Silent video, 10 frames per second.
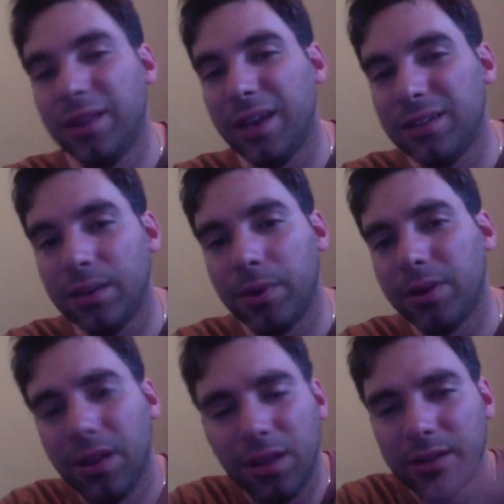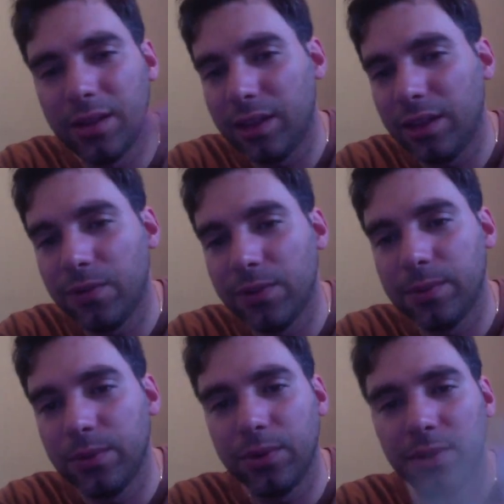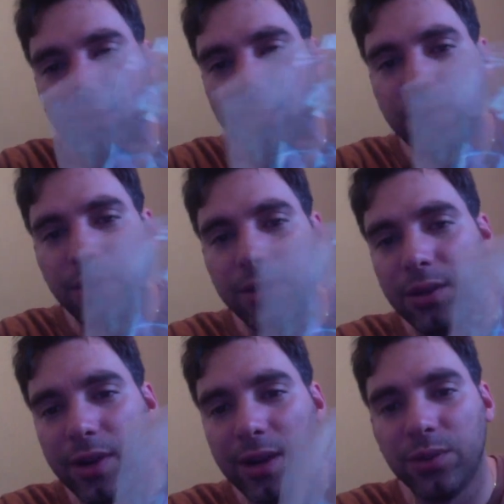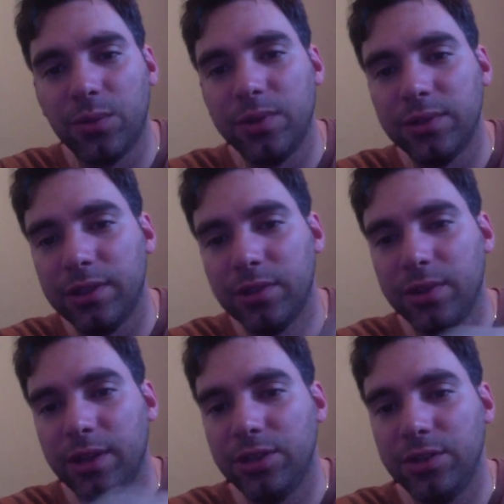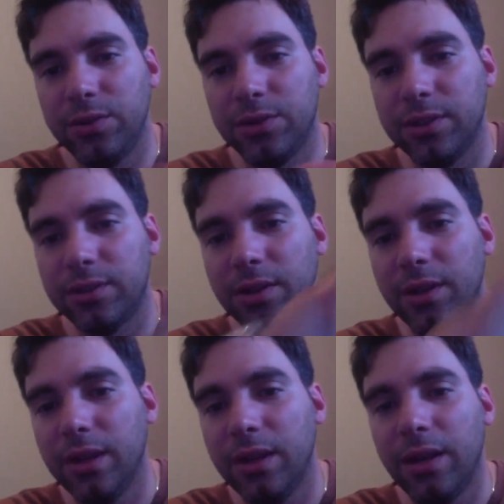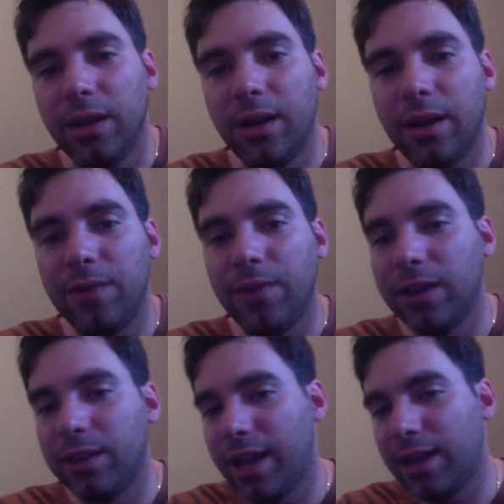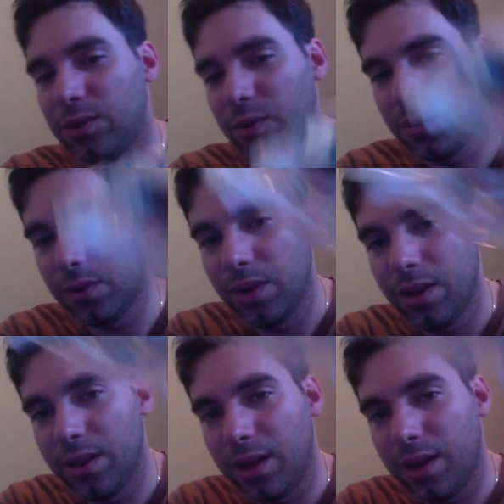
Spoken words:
not a nice thing about it, the difference between this one and the Elgato one, so this one actually uses, I forgot the actual